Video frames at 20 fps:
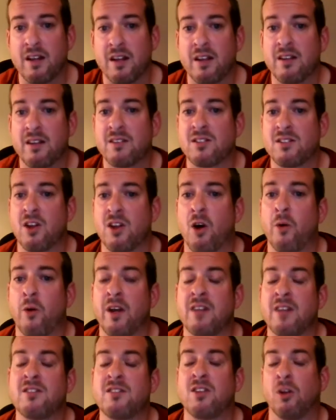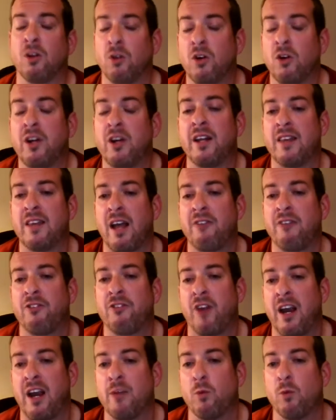So it's to look at that
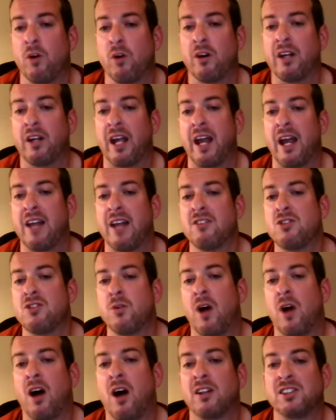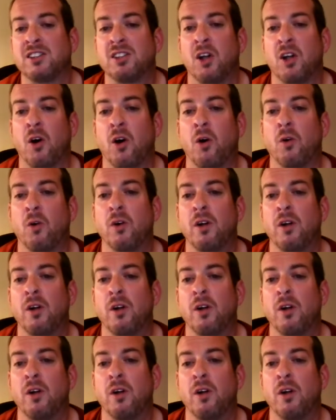framework and to also,